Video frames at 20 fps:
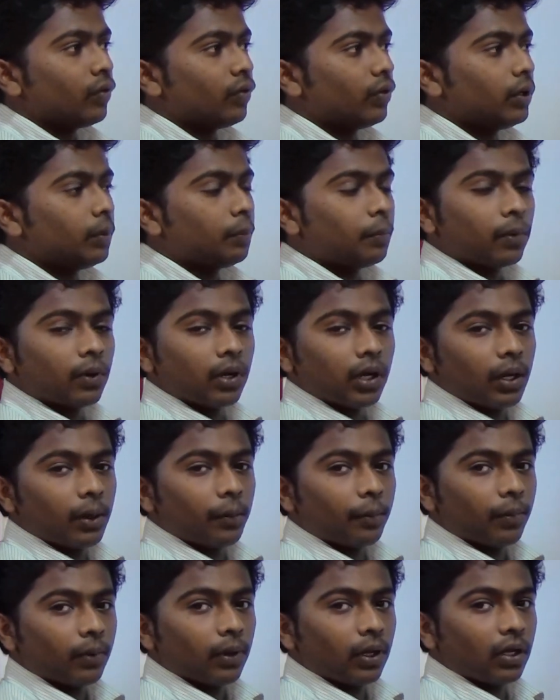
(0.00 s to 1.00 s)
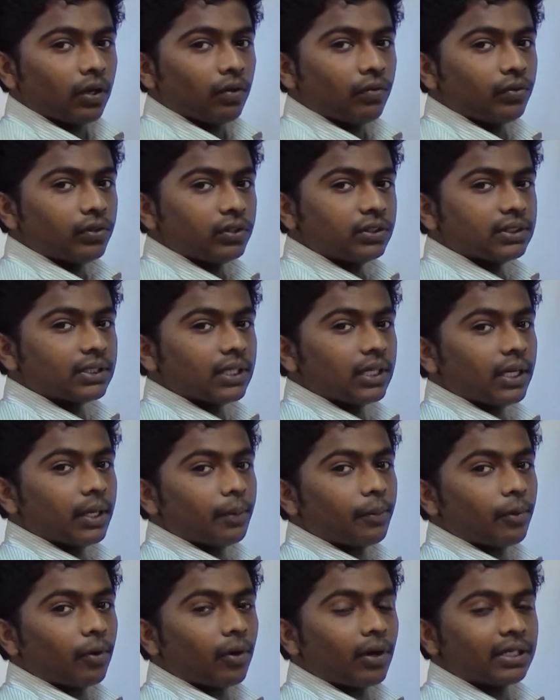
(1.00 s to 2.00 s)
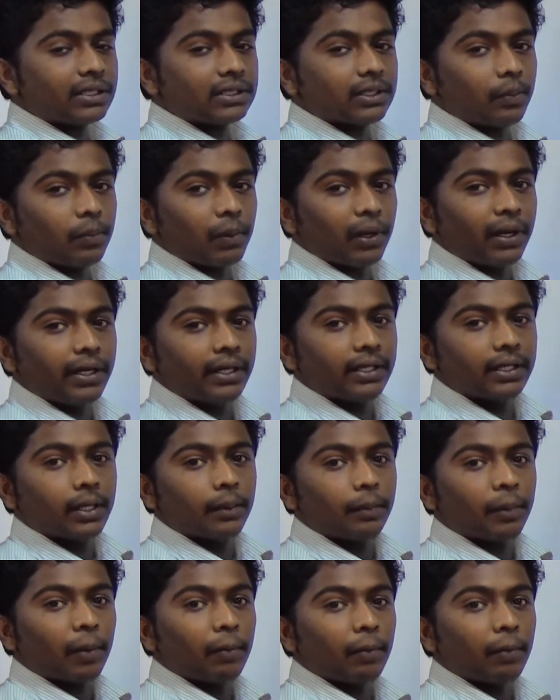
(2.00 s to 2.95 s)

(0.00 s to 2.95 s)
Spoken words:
foods and products supplied in the